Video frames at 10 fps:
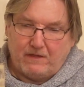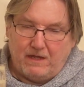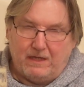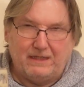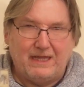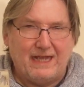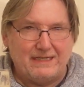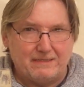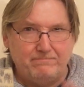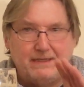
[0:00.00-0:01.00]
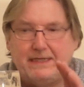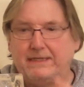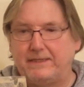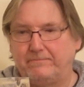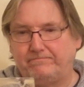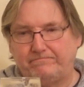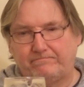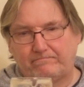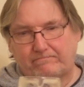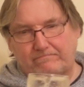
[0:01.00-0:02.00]
Light to medium,
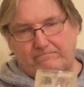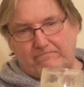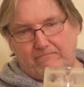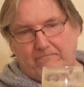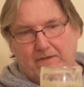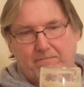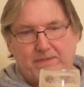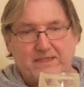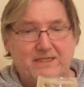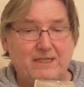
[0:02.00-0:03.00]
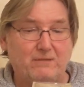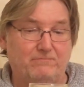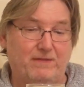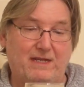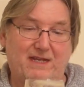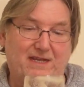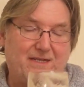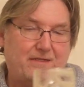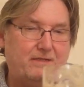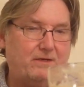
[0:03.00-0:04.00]
but still,
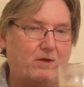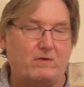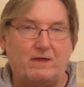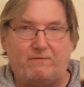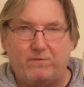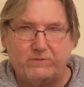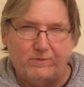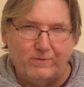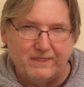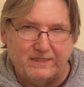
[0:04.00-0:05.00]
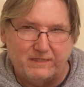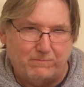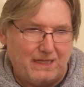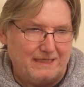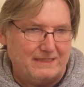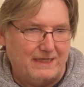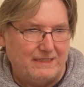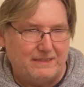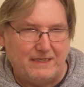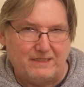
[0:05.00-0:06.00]
you know, if you was doing this as a blind
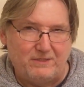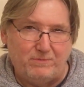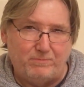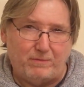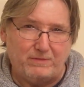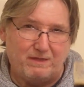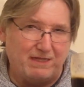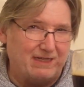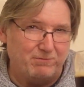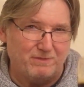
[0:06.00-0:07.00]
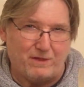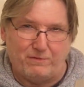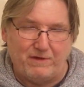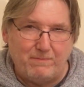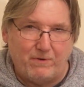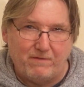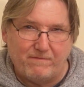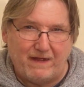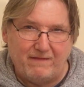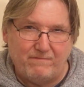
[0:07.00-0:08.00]
taste test, you'd probably think it was a
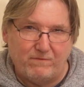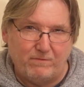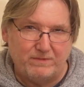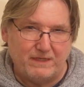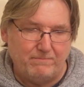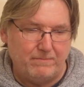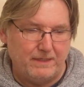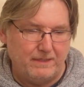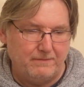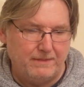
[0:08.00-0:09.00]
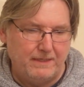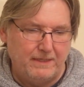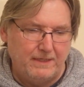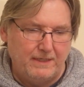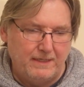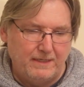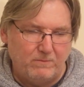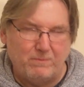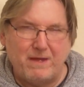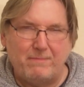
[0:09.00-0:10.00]
3.5-4% beer.
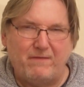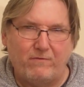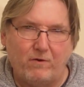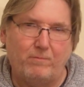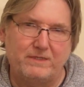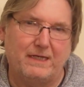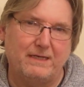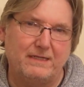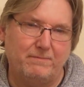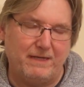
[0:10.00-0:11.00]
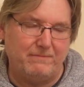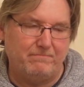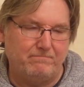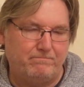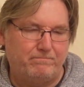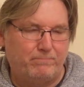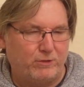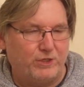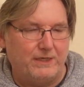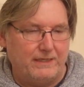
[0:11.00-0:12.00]
Well, maybe 4% is a bit
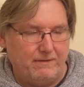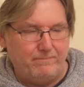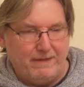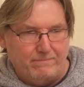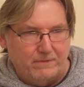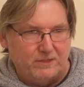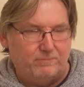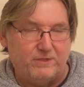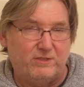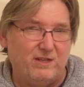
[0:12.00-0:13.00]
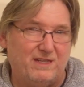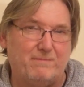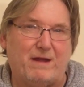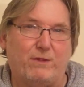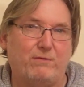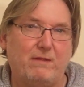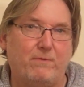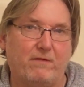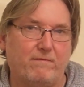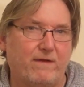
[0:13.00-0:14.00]
pushing it a bit much, but certainly about
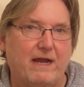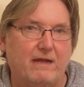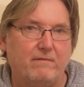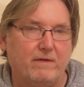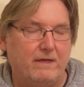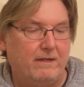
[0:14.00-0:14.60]
3.5.